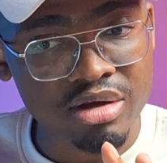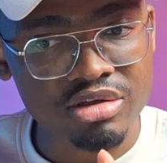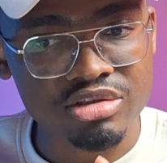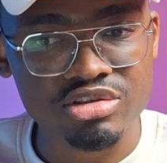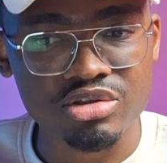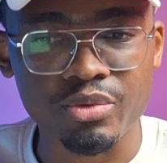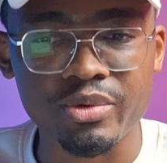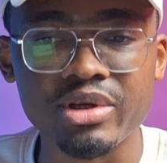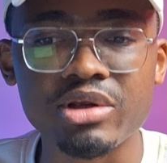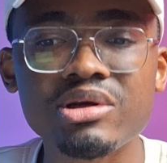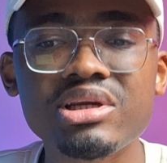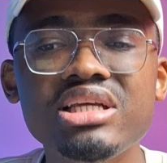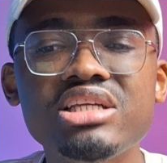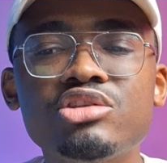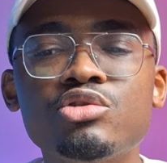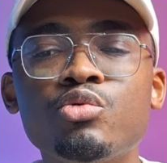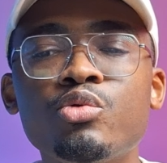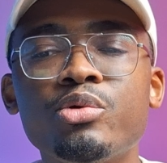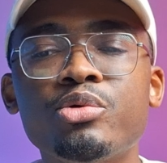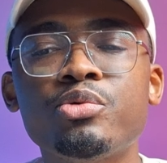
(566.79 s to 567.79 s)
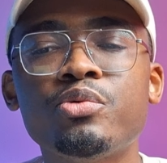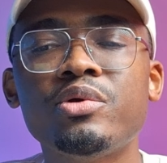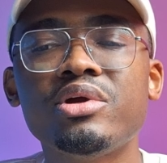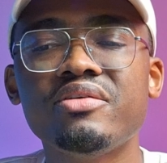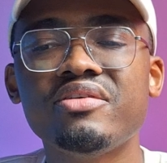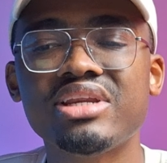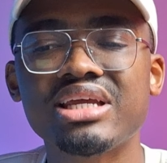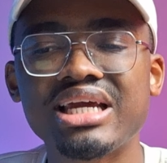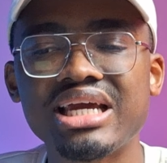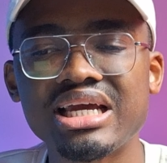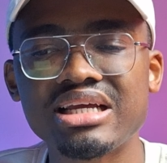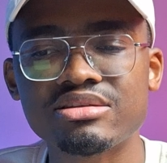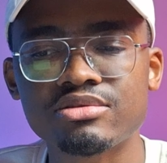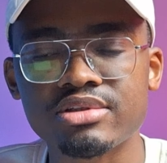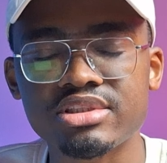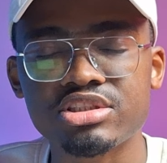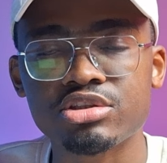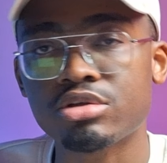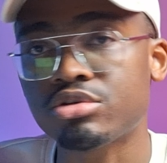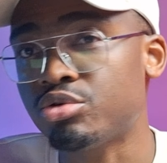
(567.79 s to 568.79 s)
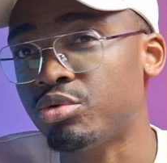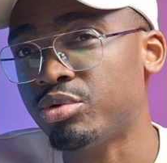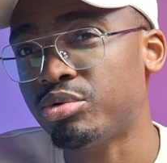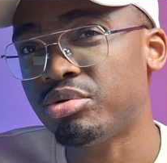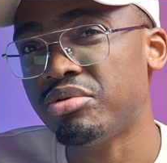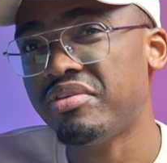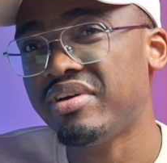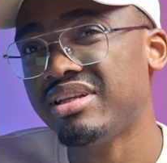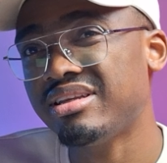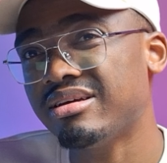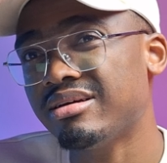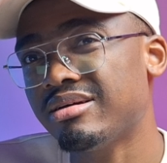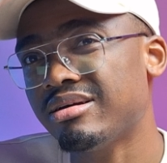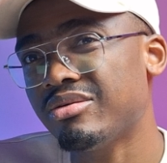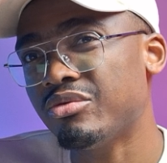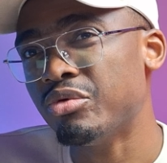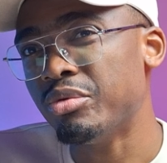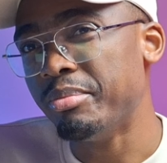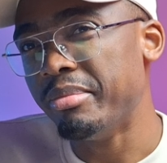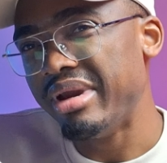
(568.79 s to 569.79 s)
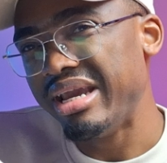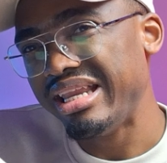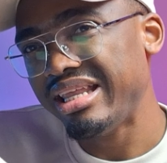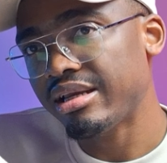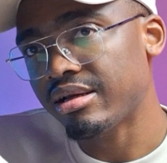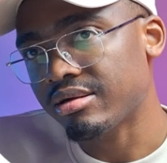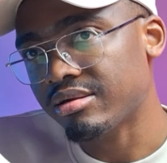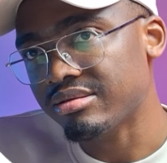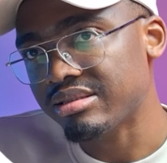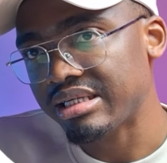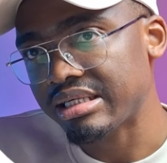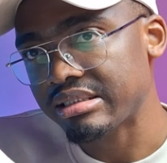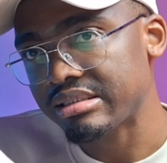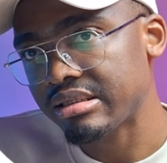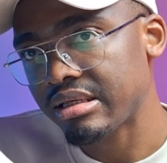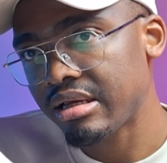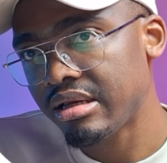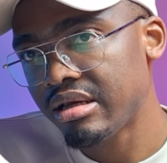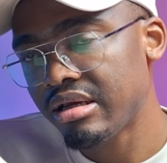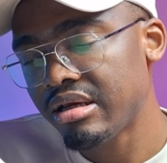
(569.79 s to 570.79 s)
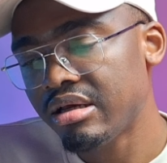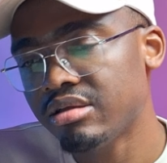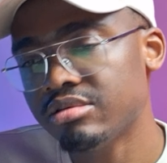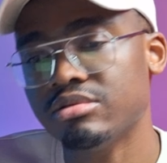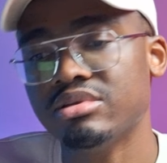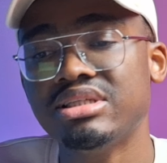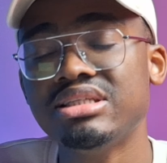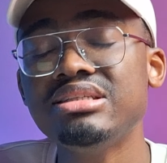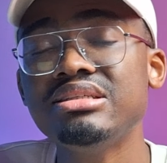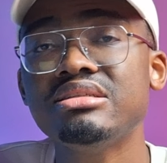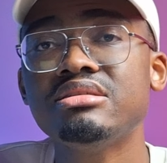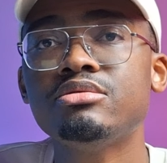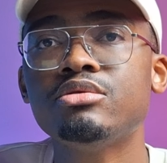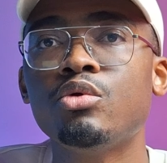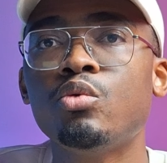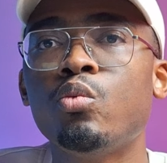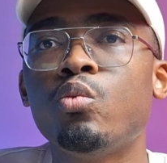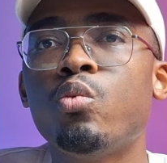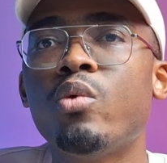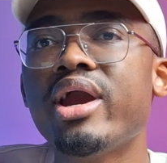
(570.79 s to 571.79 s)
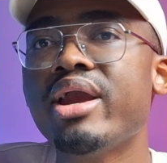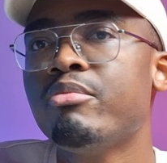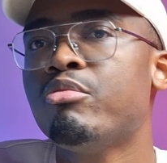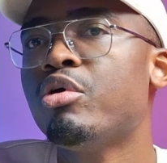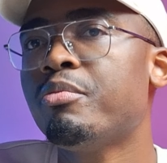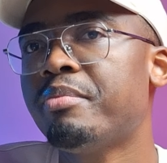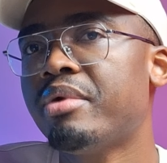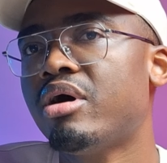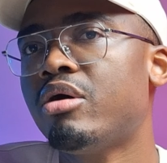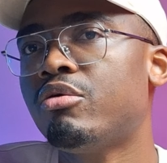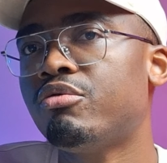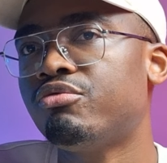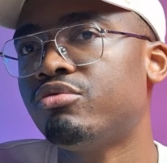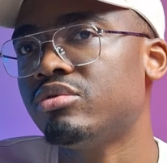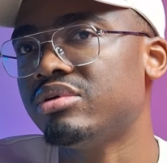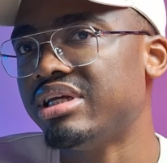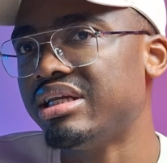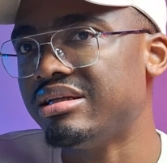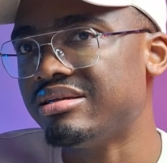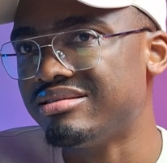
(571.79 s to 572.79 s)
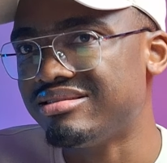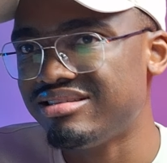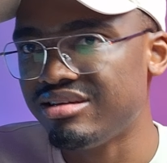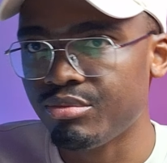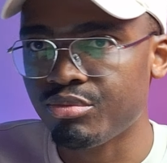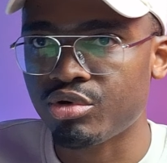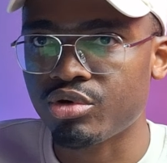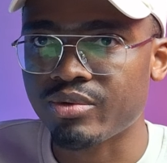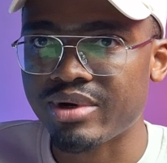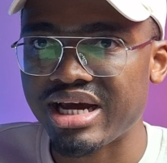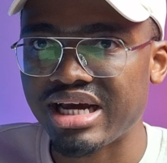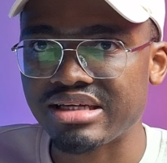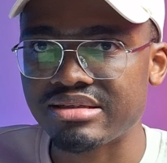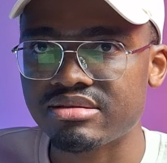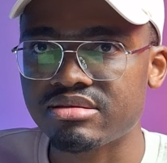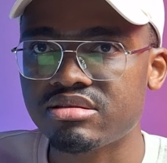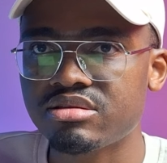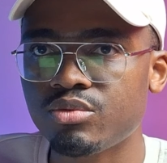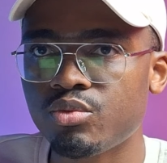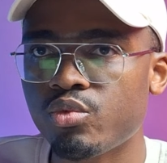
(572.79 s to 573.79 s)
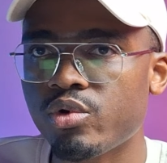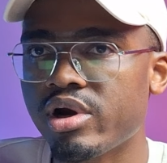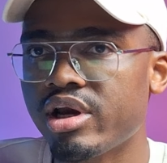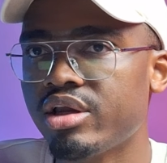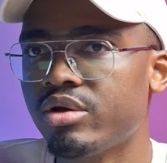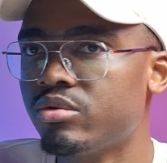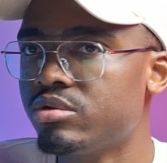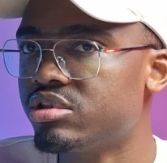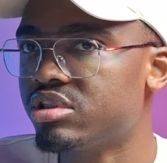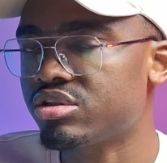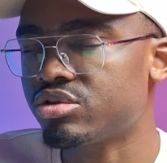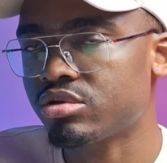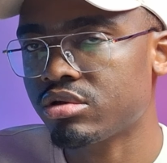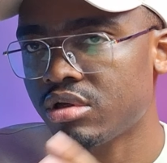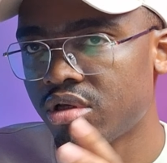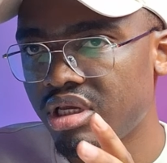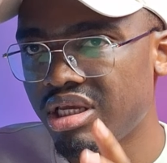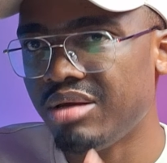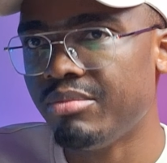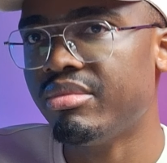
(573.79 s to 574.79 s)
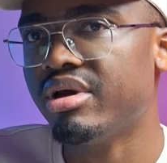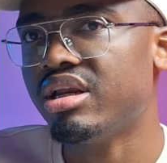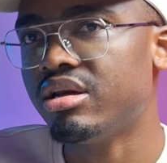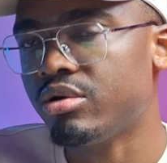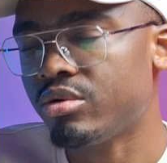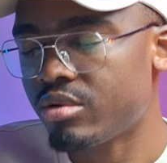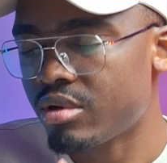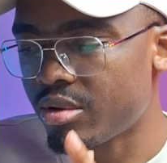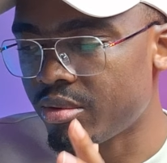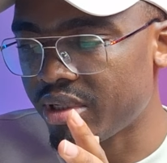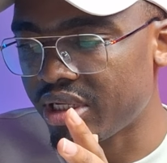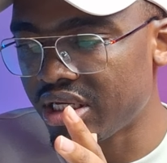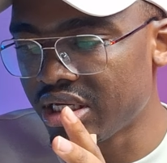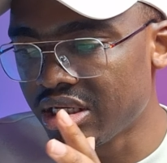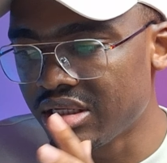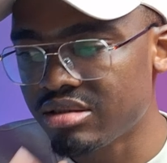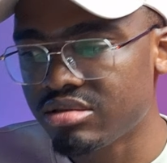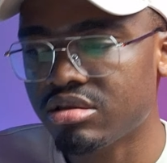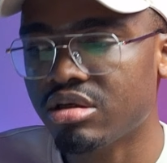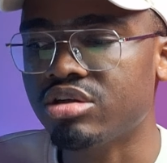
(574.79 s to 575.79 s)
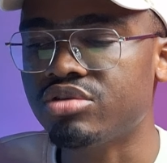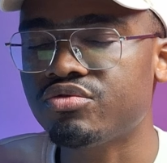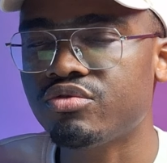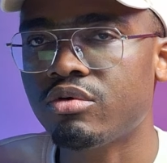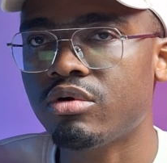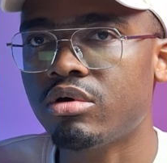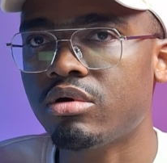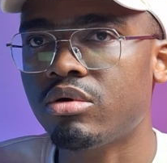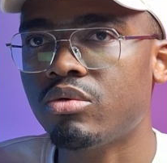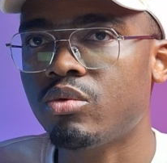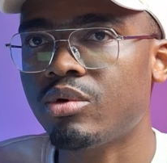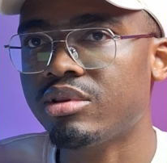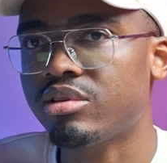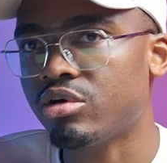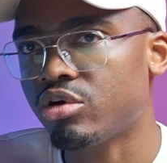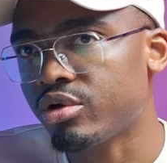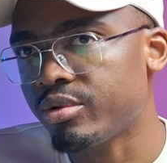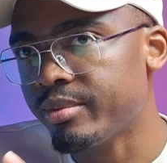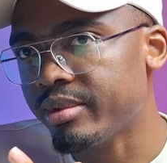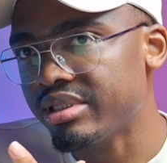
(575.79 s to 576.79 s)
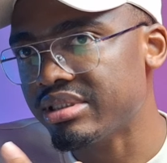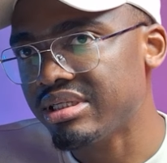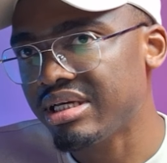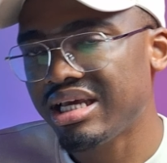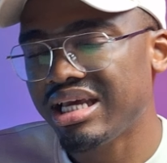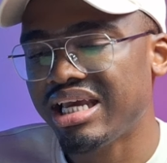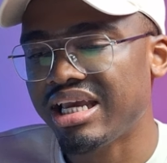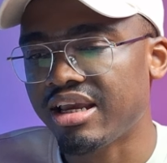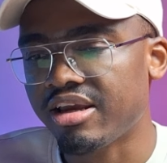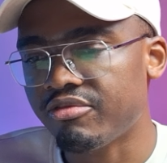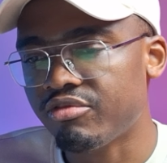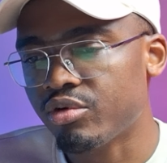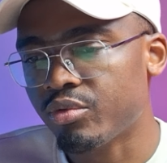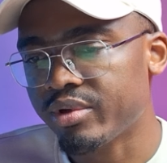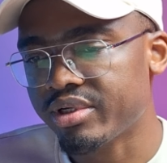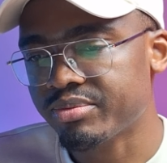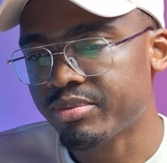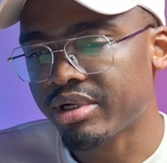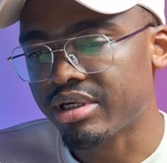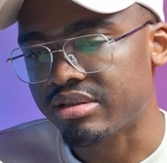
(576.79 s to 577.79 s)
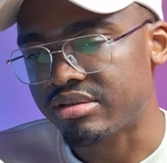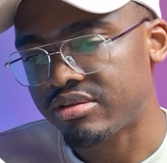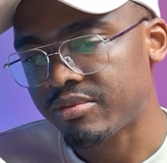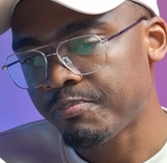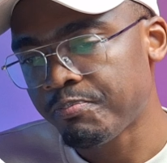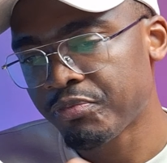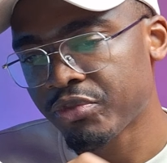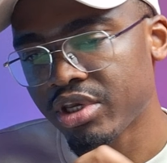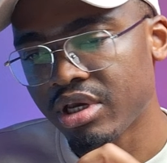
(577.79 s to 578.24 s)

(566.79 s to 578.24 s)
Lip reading: So we don't need to retrieve it again. So it's just retrieving the remaining context. So this is a way more powerful than a simple RAG system where you will just embed the query, search for one document, and give the response.